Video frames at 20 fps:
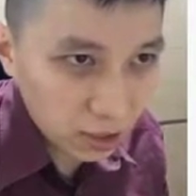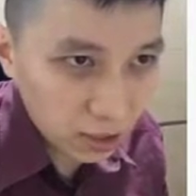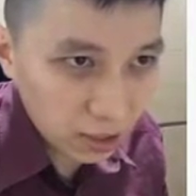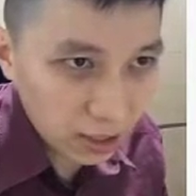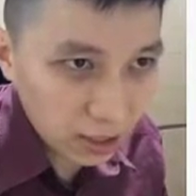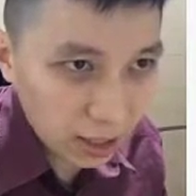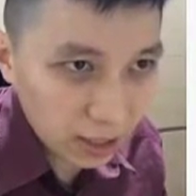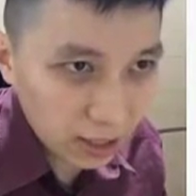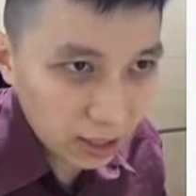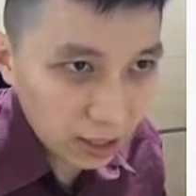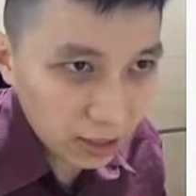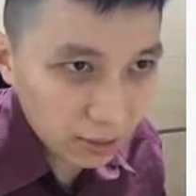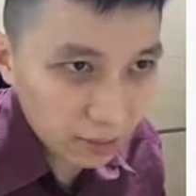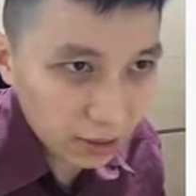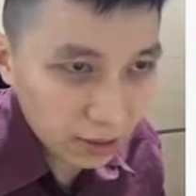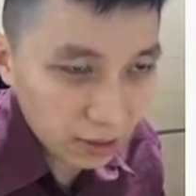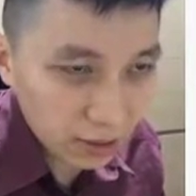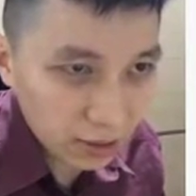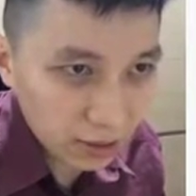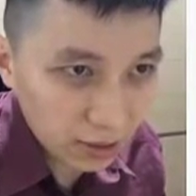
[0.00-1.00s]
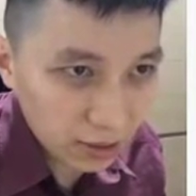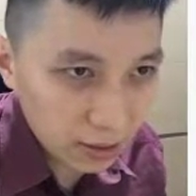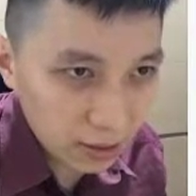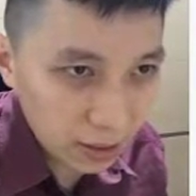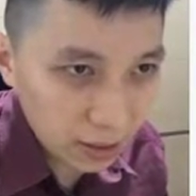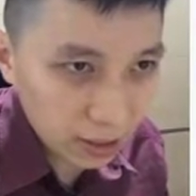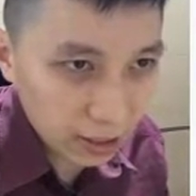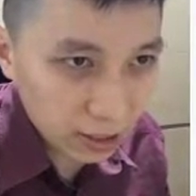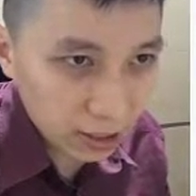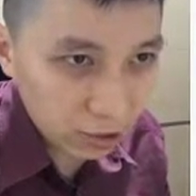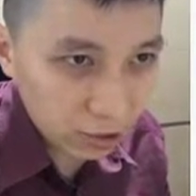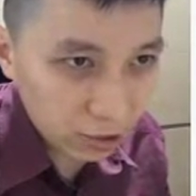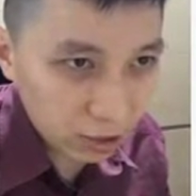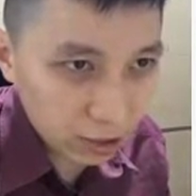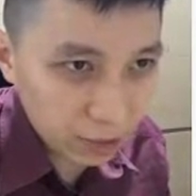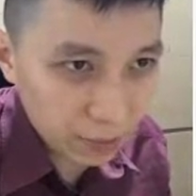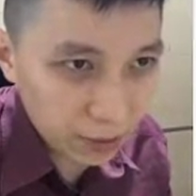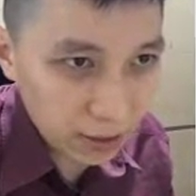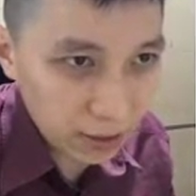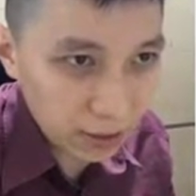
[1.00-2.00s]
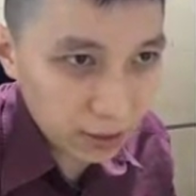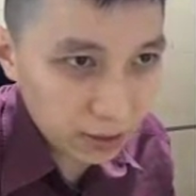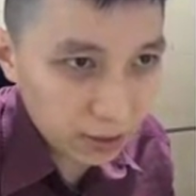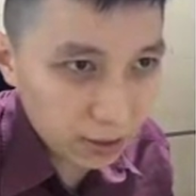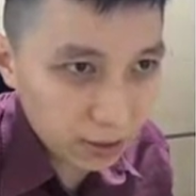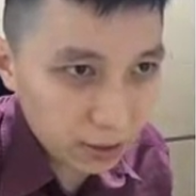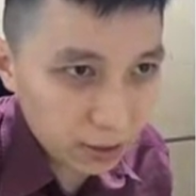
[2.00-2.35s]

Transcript: a tiny bit extra space,